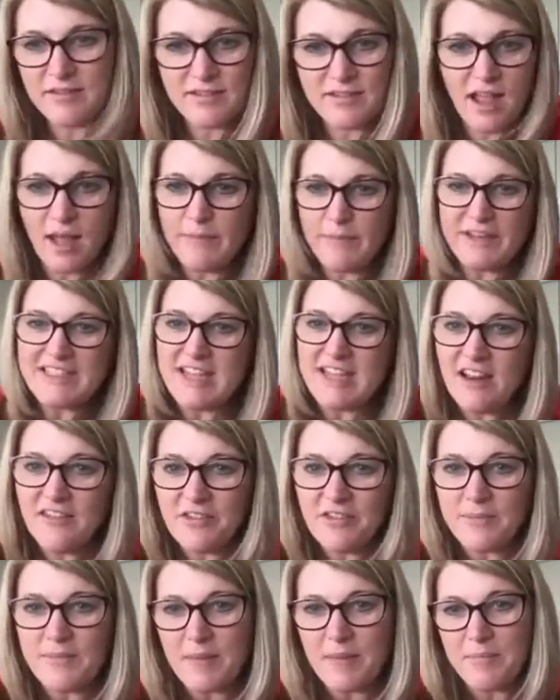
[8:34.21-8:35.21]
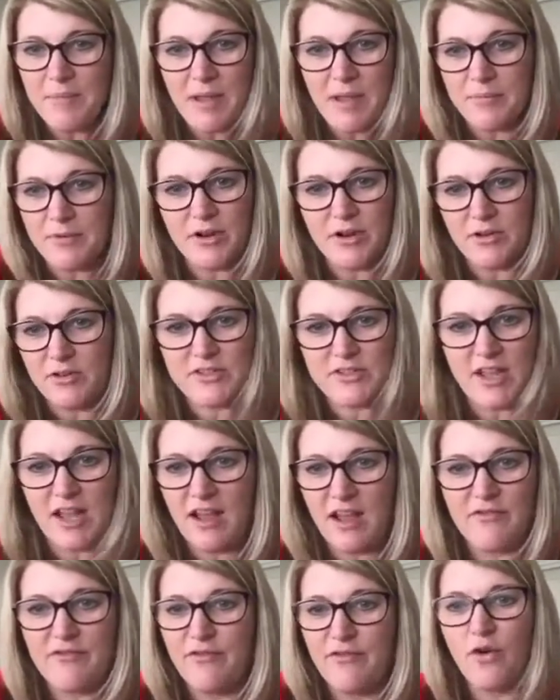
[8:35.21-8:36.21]
coming down from there, people can also
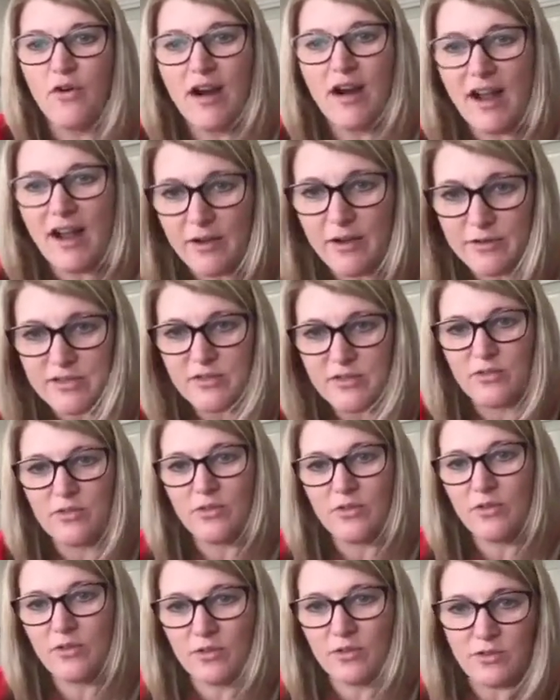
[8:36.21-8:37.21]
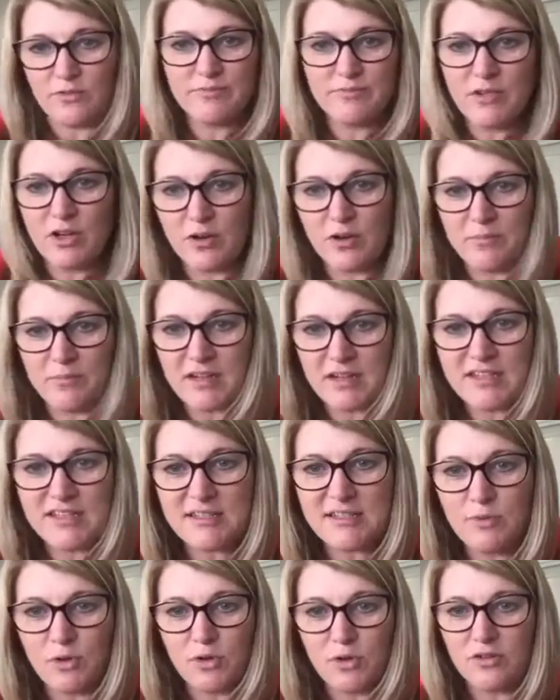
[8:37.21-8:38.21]
have 4 hours or much
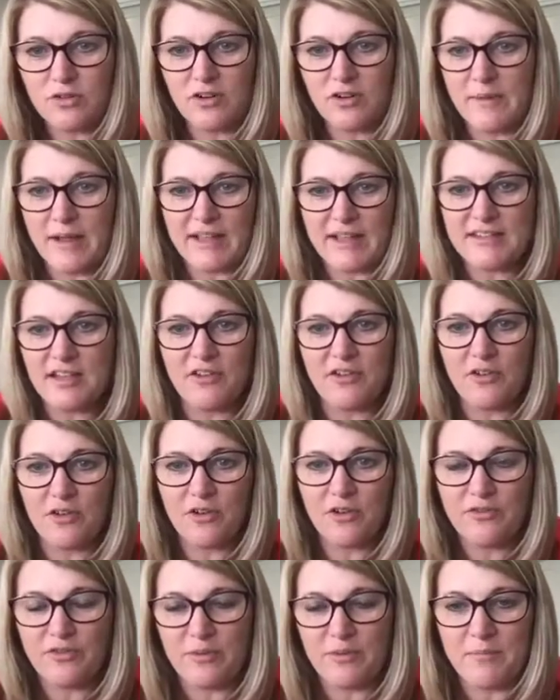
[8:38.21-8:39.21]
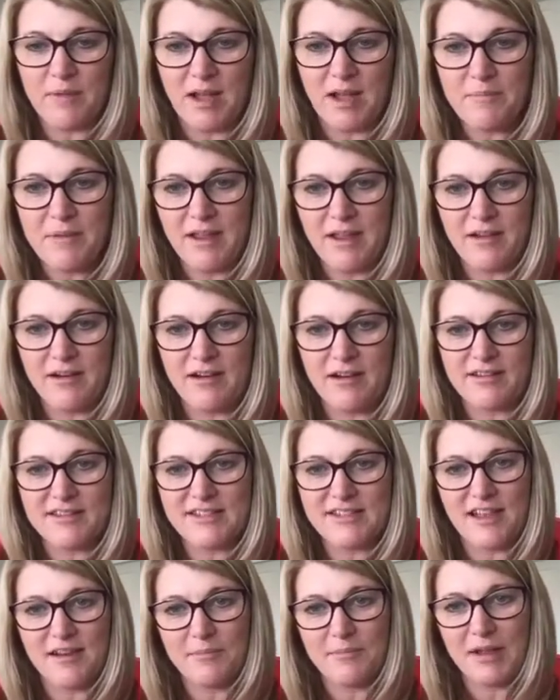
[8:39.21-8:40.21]
smaller amounts. I know from my parents
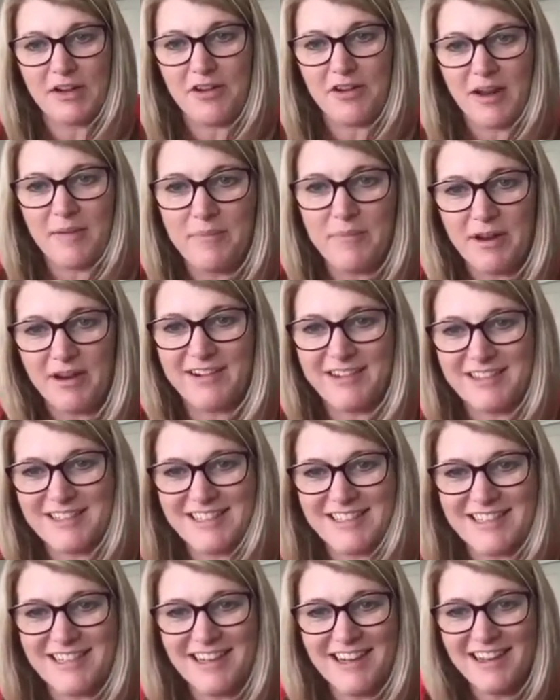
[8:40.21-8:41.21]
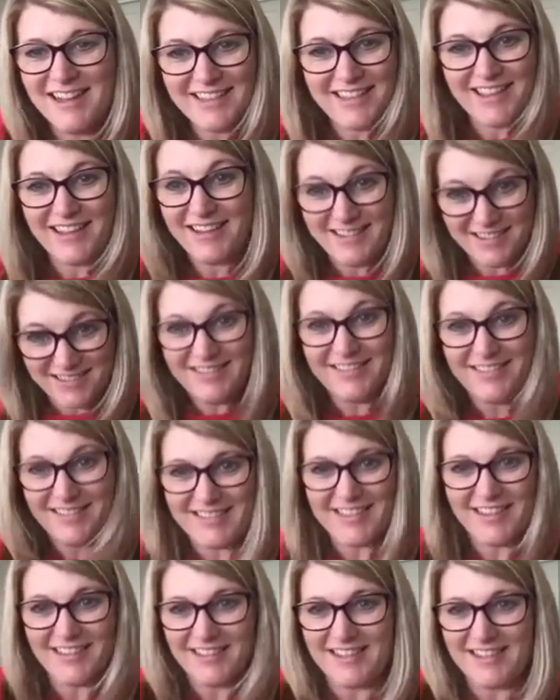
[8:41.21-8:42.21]
and my grandparents that
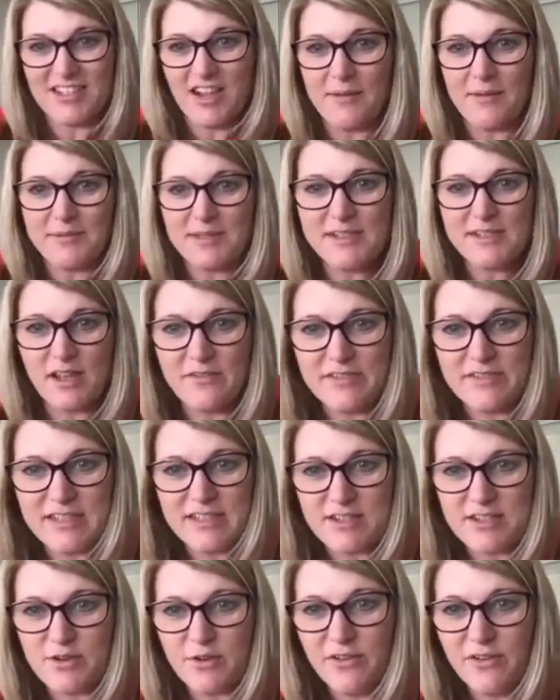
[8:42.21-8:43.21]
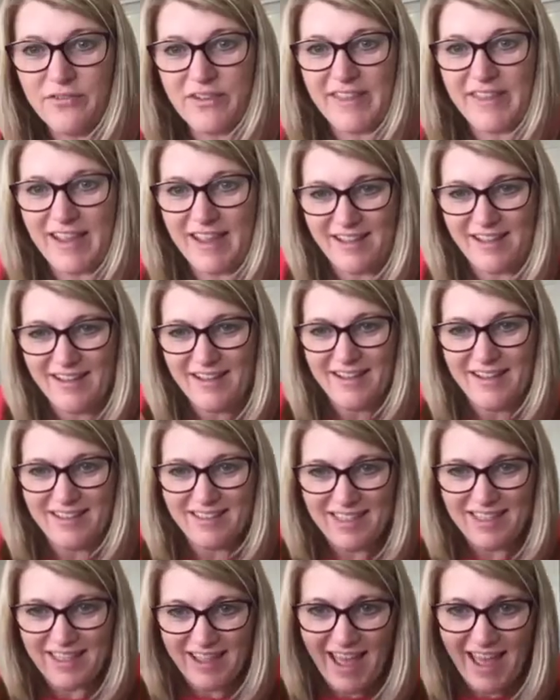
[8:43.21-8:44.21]
the types of services you offer,
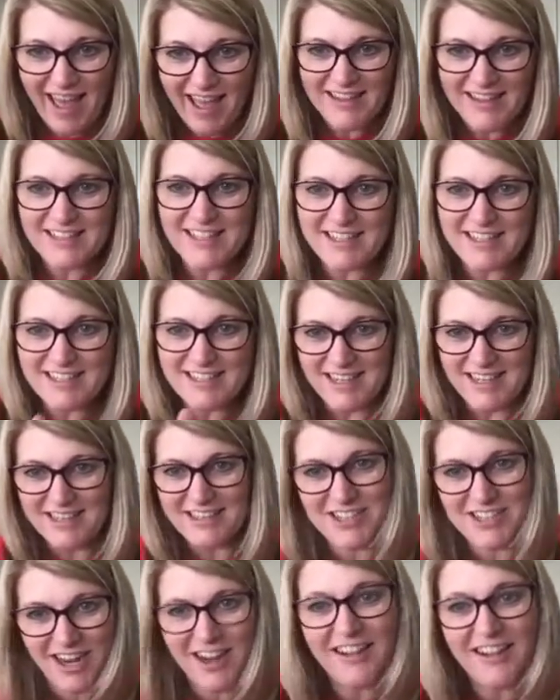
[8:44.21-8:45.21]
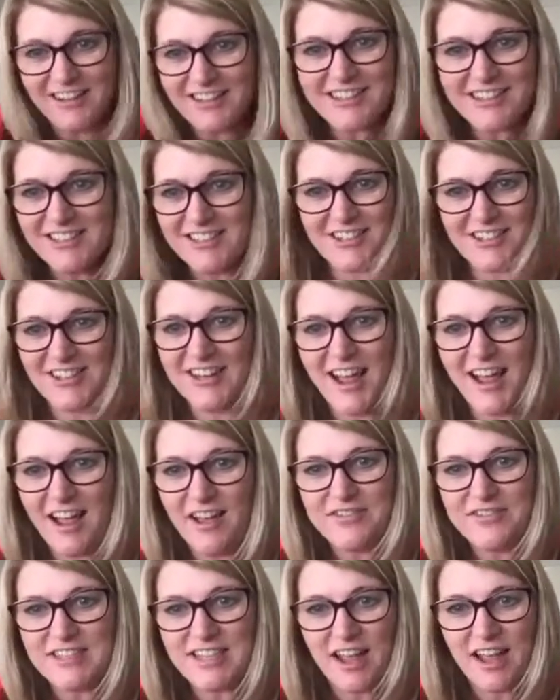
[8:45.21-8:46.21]
they're accessed in chunks. You don't
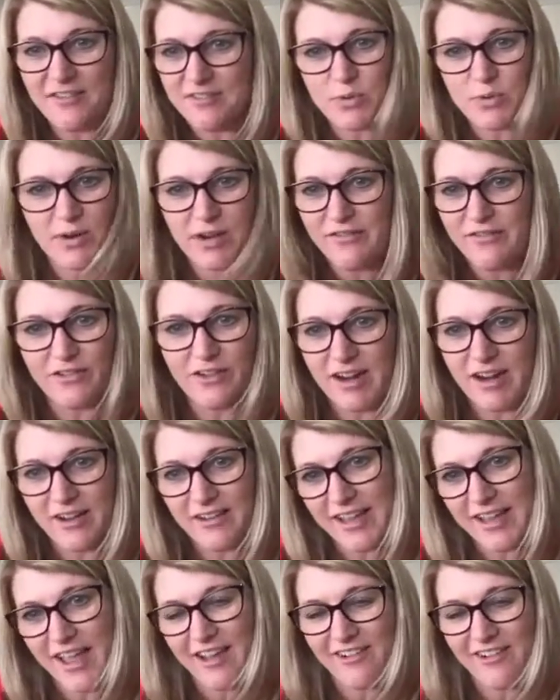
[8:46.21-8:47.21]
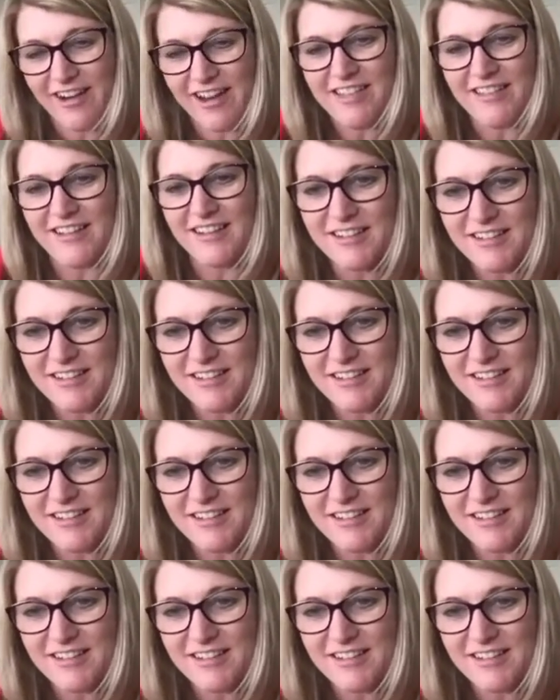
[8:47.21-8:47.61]
have to have 24-hour care either.